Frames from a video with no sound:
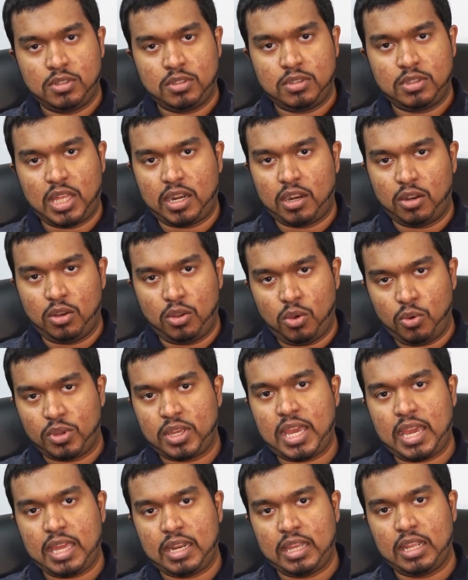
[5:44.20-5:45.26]
that are
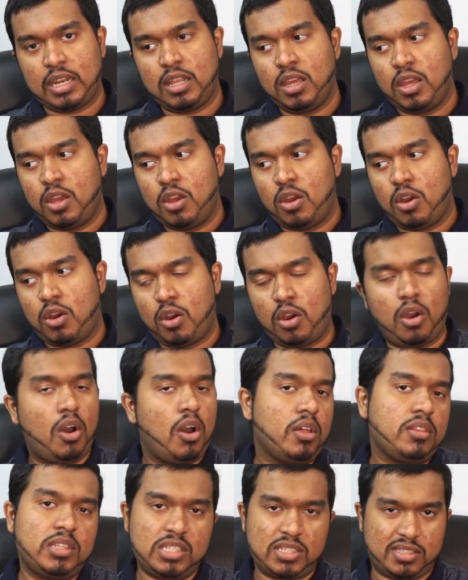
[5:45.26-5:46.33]
located
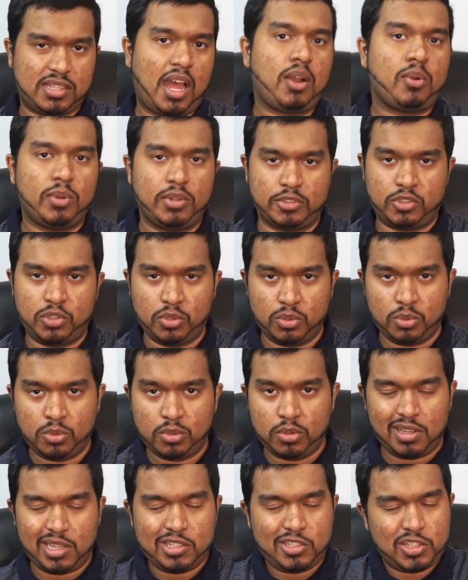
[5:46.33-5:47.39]
on the Stockwell 2,
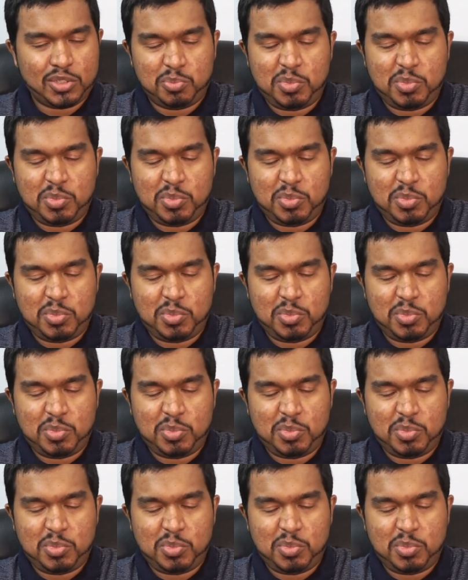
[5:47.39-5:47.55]
it just